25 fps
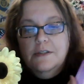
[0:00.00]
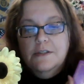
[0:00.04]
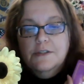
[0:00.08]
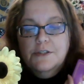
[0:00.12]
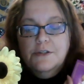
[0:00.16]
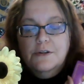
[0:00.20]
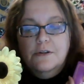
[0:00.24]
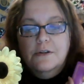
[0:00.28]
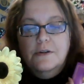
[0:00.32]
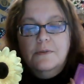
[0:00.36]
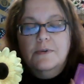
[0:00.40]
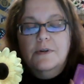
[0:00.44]
on
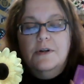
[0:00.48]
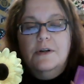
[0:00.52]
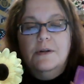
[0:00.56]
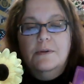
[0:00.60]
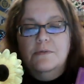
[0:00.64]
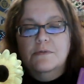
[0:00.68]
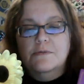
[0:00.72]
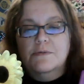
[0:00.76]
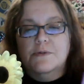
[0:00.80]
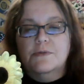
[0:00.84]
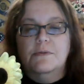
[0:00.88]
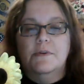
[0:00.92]
to our
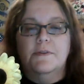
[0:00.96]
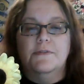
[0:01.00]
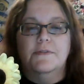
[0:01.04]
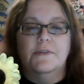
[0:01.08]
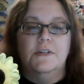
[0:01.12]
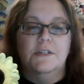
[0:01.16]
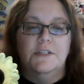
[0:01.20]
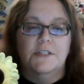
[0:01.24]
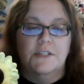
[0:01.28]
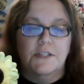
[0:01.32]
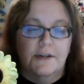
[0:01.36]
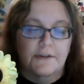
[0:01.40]
problems with
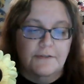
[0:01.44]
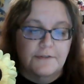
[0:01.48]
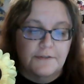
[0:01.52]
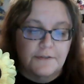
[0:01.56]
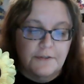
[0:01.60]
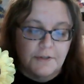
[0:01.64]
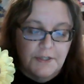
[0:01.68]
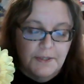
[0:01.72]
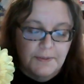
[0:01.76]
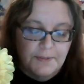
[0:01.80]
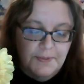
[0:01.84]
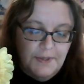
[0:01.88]
a death
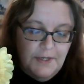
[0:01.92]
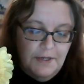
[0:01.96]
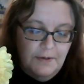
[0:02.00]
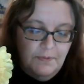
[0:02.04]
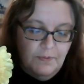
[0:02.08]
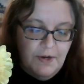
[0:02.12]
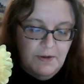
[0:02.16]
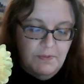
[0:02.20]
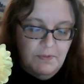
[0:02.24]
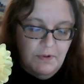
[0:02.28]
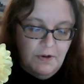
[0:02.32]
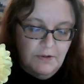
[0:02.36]
grip
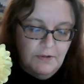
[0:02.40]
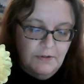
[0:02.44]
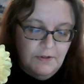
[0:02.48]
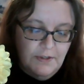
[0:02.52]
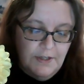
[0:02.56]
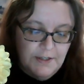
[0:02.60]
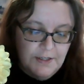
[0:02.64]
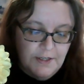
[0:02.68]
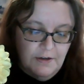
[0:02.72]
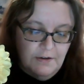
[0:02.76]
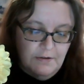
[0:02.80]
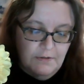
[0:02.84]
and we won't
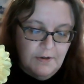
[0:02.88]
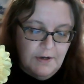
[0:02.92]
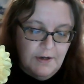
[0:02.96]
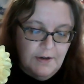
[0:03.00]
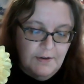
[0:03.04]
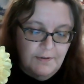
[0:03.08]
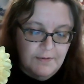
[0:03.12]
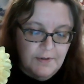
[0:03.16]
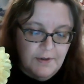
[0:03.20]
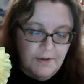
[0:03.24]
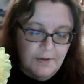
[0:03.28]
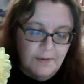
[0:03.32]
let go
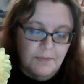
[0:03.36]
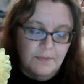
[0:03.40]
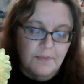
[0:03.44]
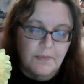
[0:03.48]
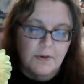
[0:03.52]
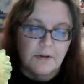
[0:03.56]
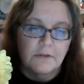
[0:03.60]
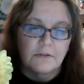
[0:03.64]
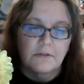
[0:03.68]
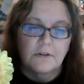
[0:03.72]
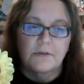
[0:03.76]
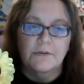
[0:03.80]
of
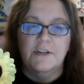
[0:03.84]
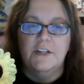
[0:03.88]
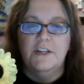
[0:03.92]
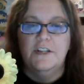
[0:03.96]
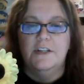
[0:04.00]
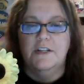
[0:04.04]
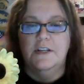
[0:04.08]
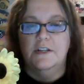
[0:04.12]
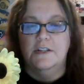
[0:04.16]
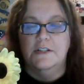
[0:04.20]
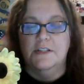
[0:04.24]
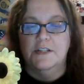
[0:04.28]
them,
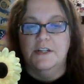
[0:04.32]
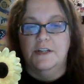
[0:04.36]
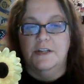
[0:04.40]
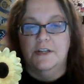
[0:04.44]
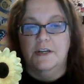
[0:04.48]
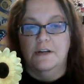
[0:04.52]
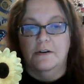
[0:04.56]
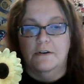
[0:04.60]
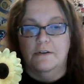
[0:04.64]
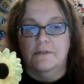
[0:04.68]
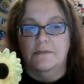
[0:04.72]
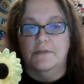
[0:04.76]
Loki can't take
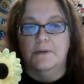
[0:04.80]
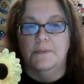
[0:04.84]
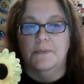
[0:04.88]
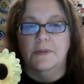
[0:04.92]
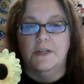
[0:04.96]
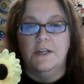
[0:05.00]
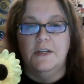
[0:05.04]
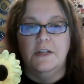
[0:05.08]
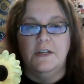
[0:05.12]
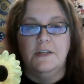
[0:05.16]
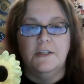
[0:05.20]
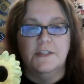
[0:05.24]
care of them.
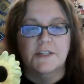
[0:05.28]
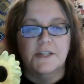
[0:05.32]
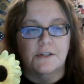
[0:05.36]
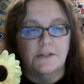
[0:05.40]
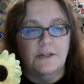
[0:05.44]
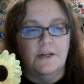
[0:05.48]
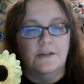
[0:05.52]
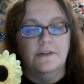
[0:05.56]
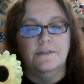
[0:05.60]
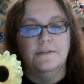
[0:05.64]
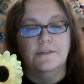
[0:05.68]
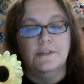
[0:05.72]
He's
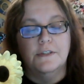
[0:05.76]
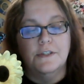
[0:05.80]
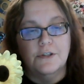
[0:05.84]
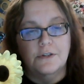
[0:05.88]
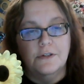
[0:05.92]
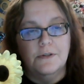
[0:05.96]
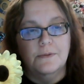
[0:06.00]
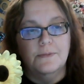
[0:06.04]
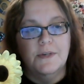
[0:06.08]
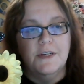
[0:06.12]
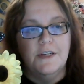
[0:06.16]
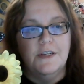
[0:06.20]
often
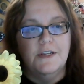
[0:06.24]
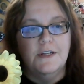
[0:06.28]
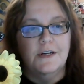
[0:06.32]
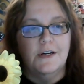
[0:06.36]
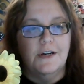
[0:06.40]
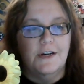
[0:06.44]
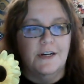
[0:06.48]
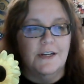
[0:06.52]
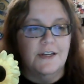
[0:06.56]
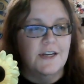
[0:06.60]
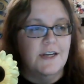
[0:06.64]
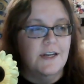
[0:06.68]
told me,
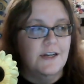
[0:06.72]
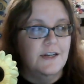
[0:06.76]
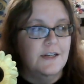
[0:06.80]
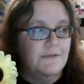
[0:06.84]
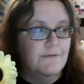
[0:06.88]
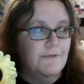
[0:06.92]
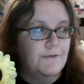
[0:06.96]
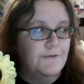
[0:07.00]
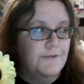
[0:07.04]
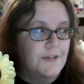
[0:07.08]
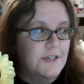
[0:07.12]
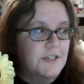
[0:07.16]
I
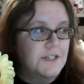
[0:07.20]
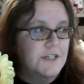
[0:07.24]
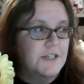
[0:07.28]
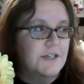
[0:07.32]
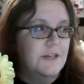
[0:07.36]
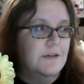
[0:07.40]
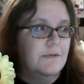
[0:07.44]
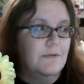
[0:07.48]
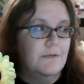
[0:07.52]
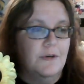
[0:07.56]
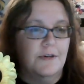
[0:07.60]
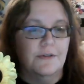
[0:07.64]
can't fix
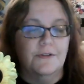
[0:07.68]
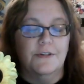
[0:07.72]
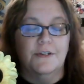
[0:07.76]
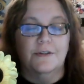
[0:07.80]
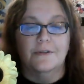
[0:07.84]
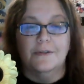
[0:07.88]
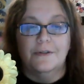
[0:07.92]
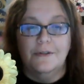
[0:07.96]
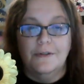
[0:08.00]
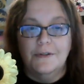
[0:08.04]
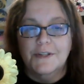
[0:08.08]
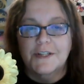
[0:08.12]
it while
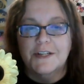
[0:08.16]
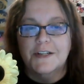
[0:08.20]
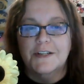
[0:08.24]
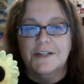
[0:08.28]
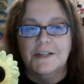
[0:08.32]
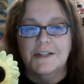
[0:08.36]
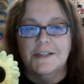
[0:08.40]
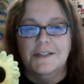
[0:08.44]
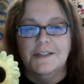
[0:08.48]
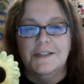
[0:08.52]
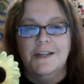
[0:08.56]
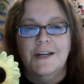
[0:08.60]
you're holding
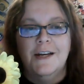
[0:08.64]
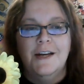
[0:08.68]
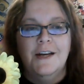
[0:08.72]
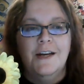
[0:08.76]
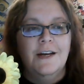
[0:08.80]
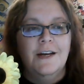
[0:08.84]
it.